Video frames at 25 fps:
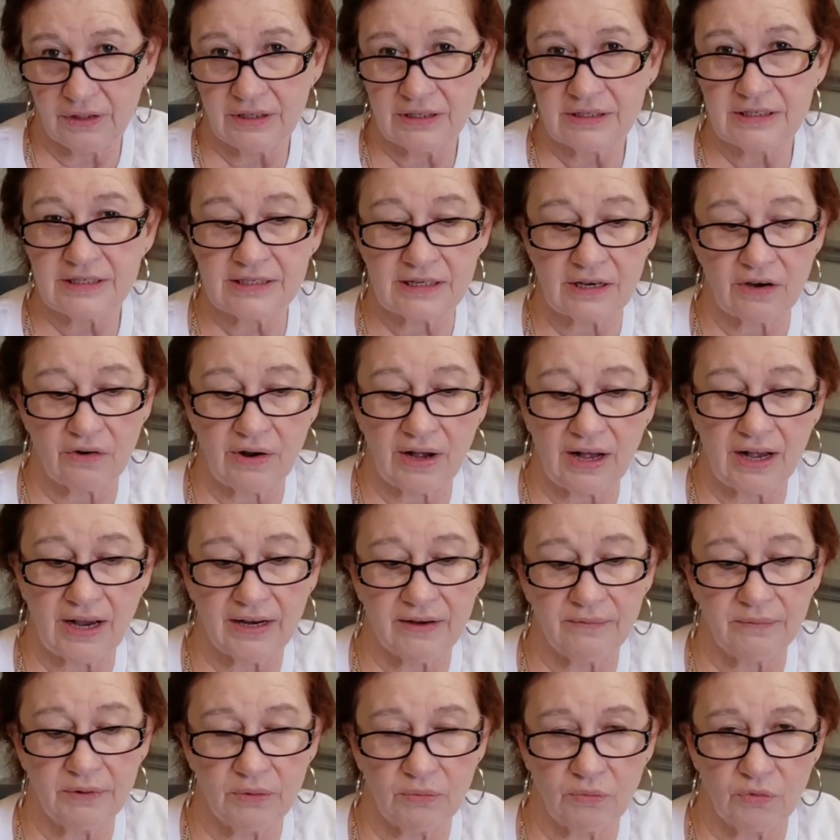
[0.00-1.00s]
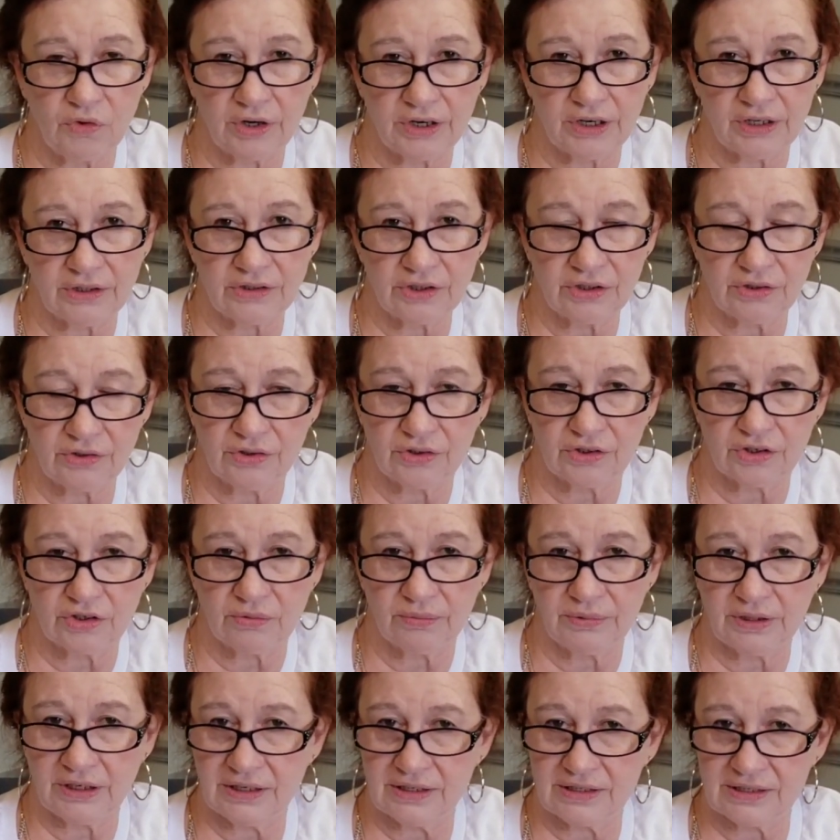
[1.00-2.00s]
So I've been wanting to learn
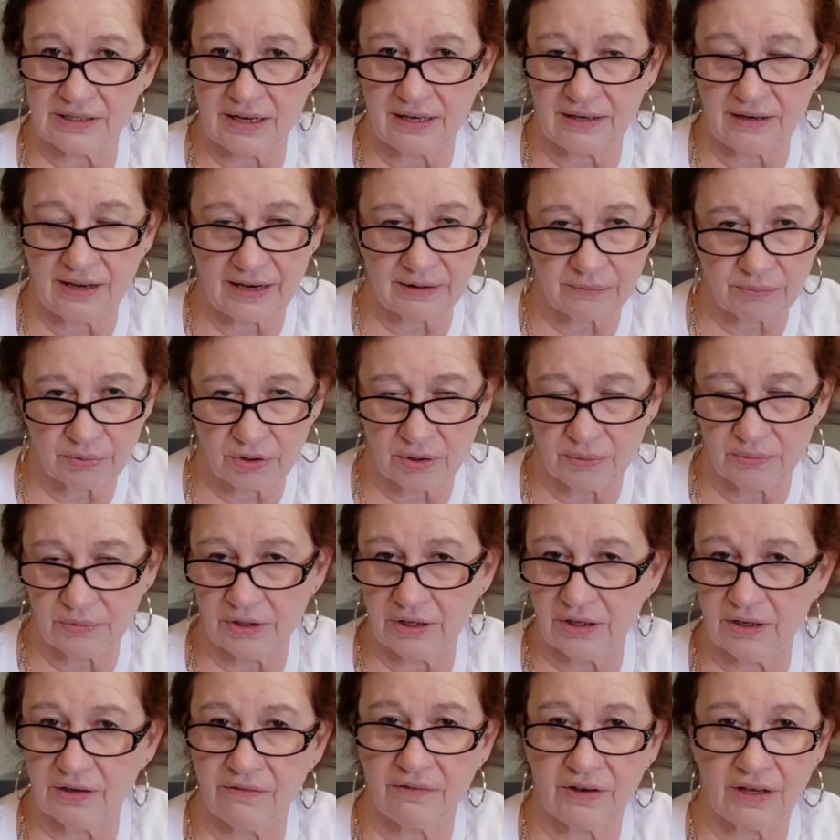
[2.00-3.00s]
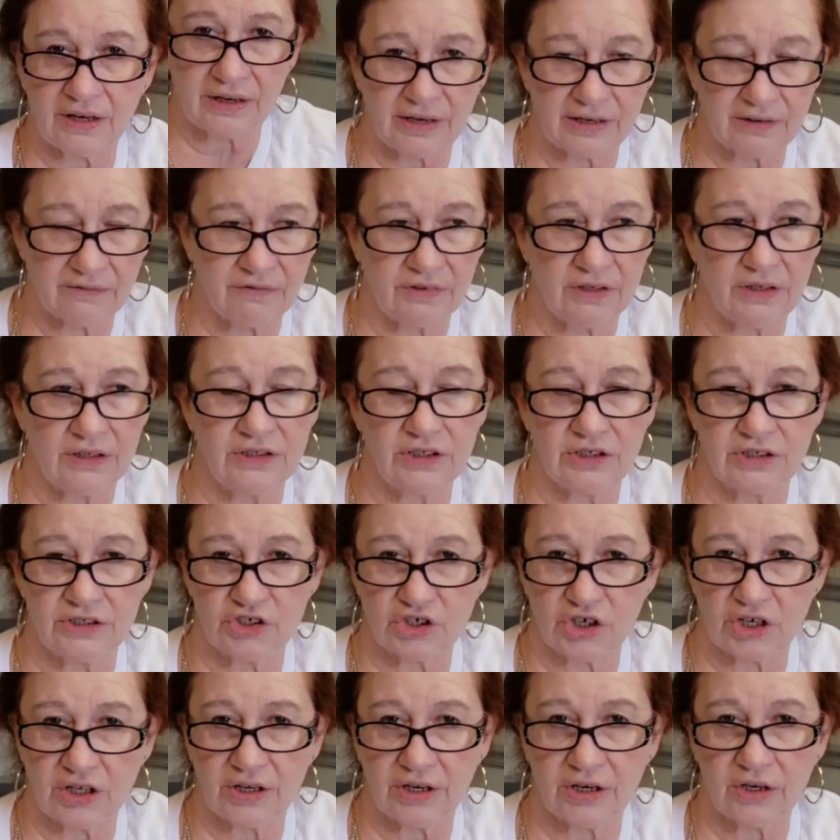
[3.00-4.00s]
because I like primitive, I like vintage,
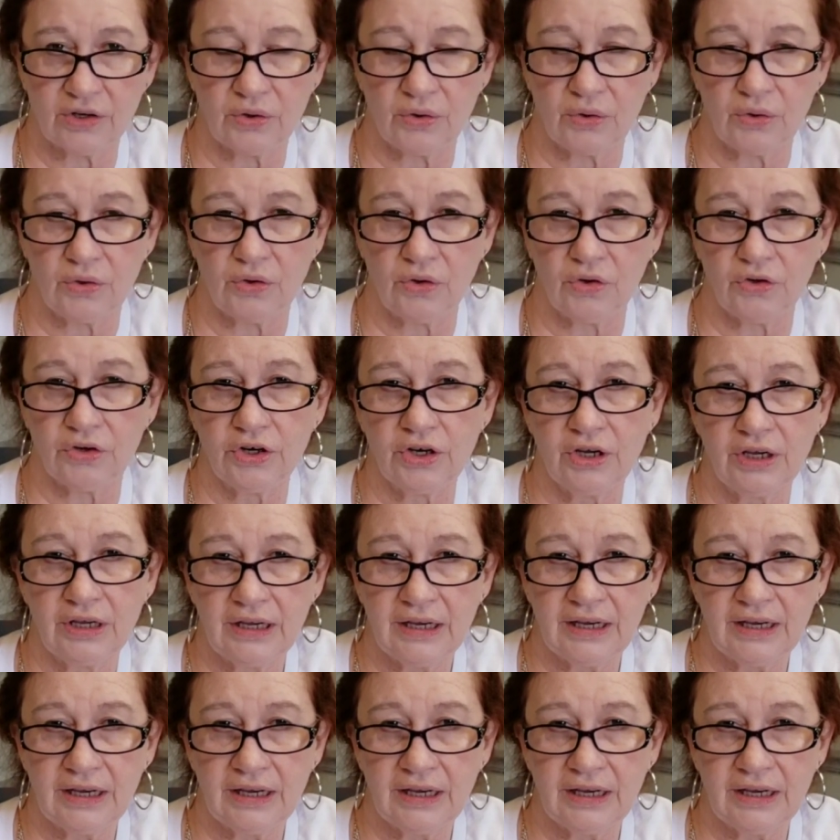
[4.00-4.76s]
I like old.